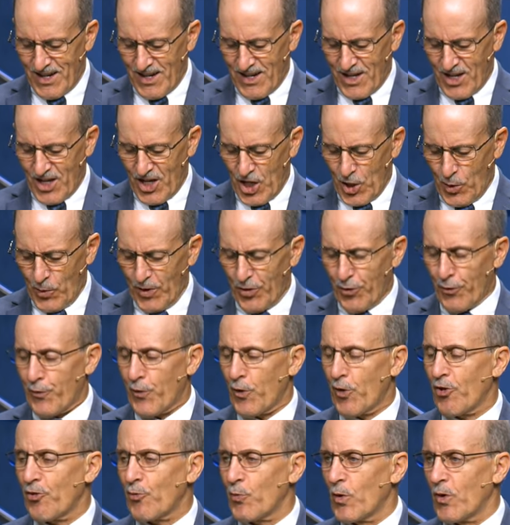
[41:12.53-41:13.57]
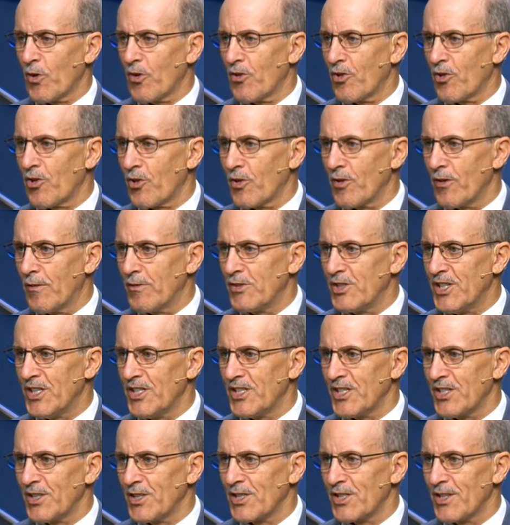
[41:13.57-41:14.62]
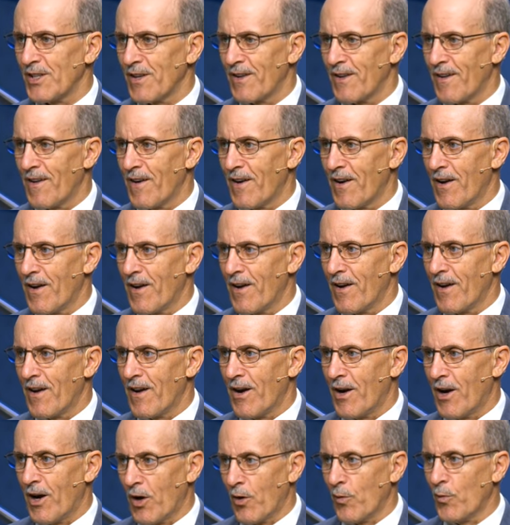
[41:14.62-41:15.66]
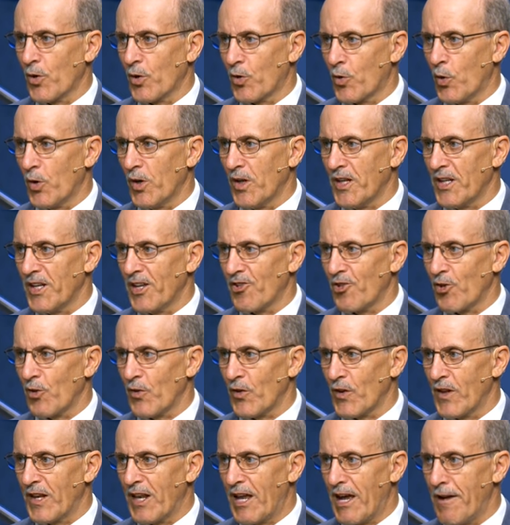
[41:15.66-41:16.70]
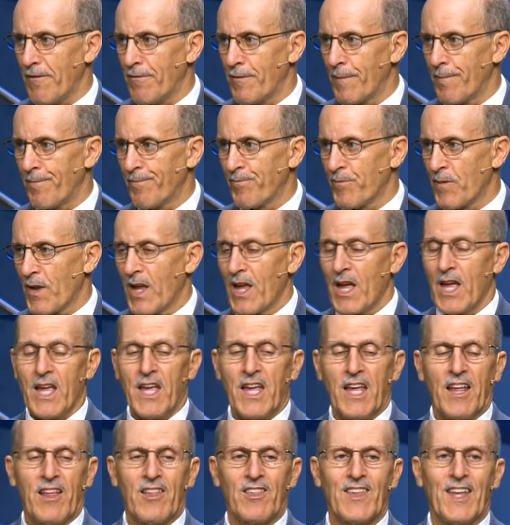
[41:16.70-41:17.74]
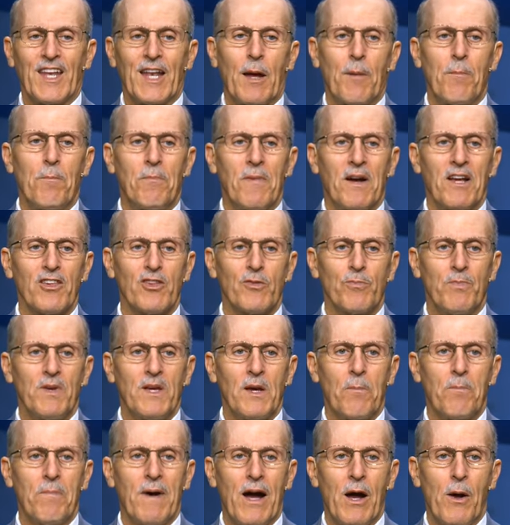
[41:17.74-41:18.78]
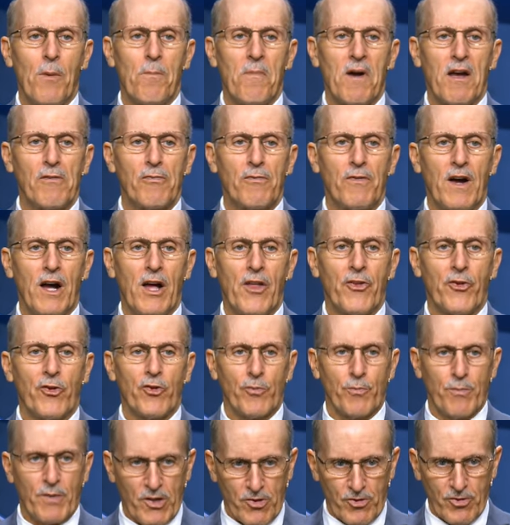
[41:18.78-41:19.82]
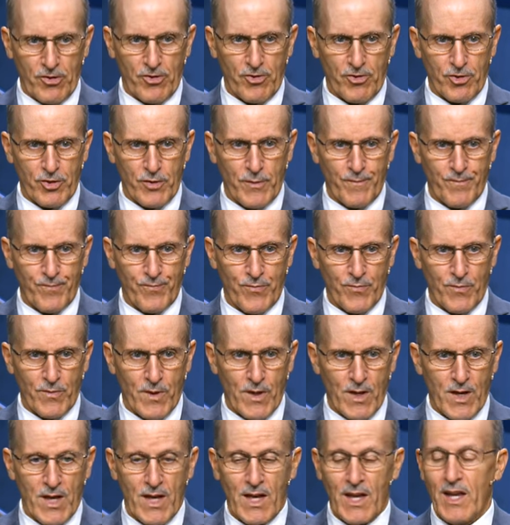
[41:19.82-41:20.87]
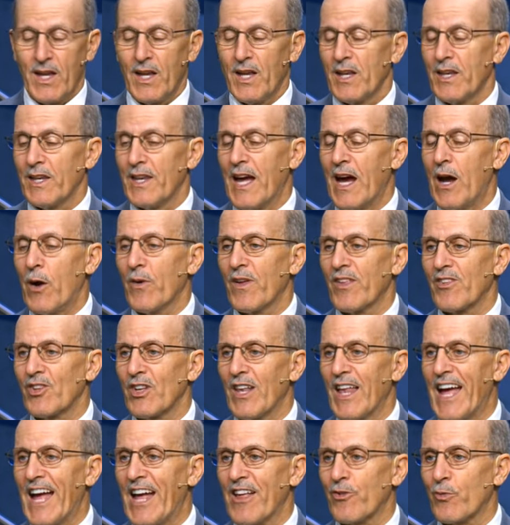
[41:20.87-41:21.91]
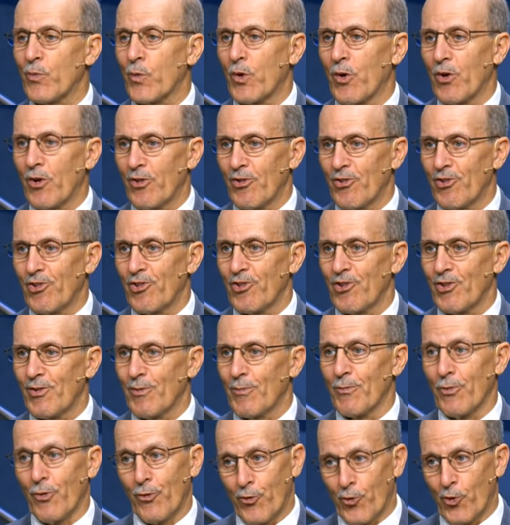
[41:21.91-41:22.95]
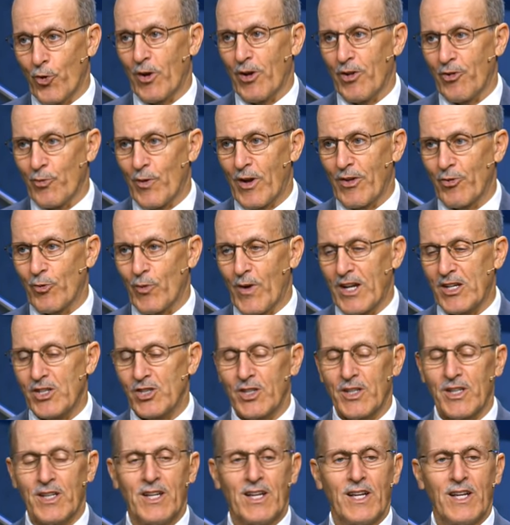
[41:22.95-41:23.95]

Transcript: you know what the first words of Jesus are recorded in his earthly life? He said, I must be about my Father's business. Now, his last words before his resurrection,